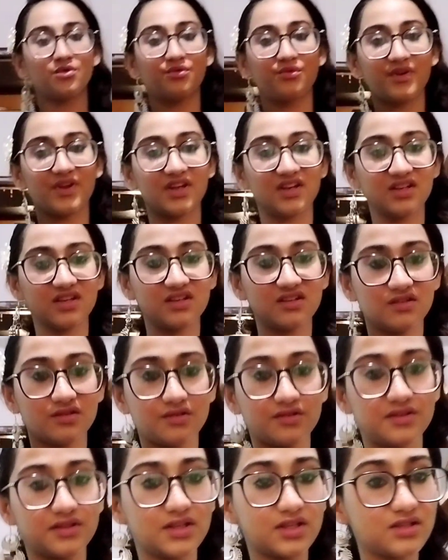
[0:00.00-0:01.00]
Wearing
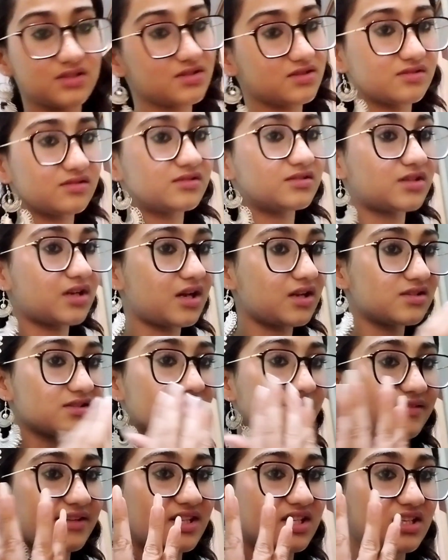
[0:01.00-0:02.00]
earrings is a
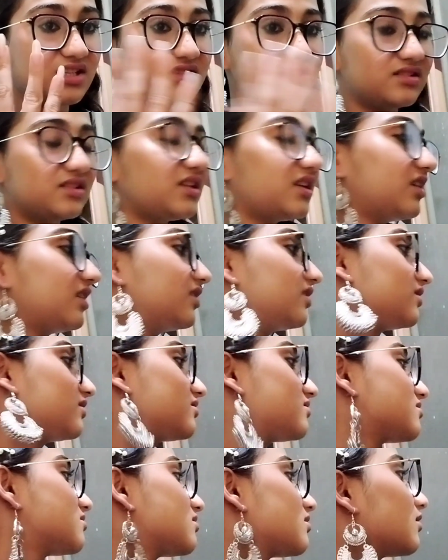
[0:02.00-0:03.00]
task with these
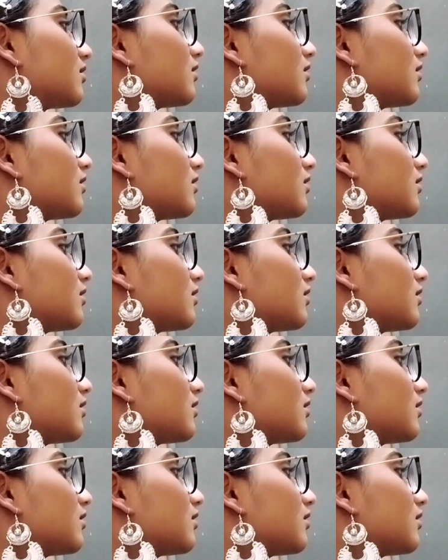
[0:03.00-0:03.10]
nails.